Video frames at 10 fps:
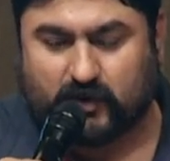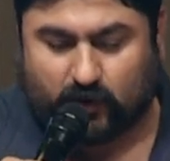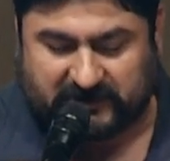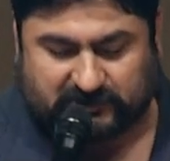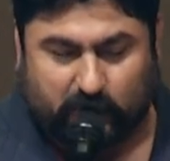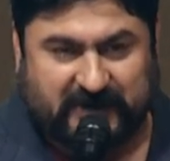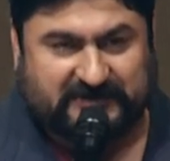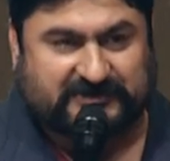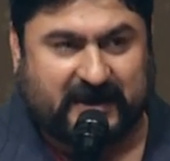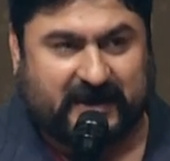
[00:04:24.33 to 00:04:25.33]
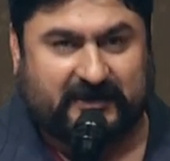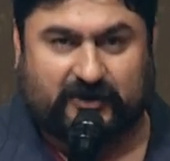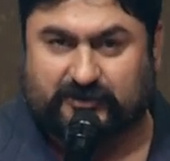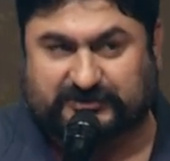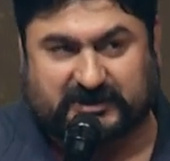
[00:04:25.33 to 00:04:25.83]
we squeezed in,
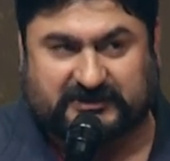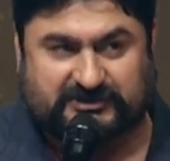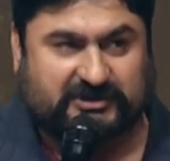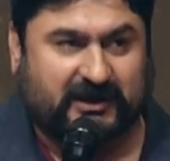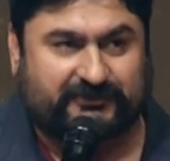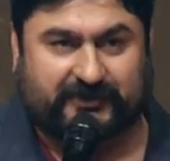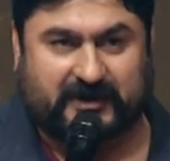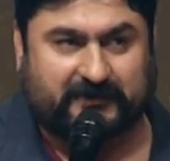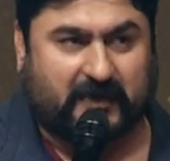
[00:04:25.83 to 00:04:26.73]
you know, six children,